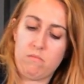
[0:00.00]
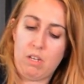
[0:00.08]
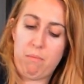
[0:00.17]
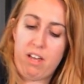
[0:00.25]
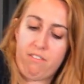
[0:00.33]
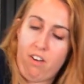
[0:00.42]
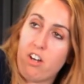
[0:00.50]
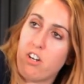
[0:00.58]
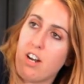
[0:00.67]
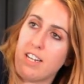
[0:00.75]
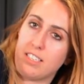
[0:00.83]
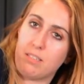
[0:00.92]
Might have
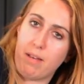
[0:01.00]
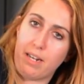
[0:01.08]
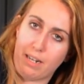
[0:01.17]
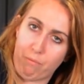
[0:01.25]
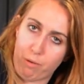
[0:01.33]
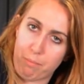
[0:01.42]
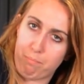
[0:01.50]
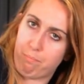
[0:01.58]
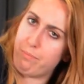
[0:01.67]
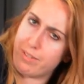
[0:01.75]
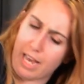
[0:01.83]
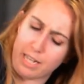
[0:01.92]
underestimated what
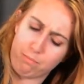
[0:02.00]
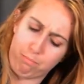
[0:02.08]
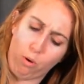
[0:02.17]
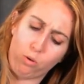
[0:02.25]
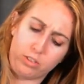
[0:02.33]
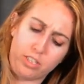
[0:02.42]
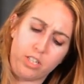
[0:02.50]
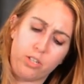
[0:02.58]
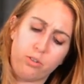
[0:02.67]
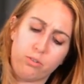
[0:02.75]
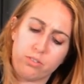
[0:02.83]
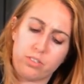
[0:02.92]
size bowl to
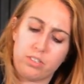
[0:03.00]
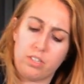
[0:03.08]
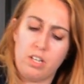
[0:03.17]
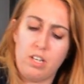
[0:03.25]
use.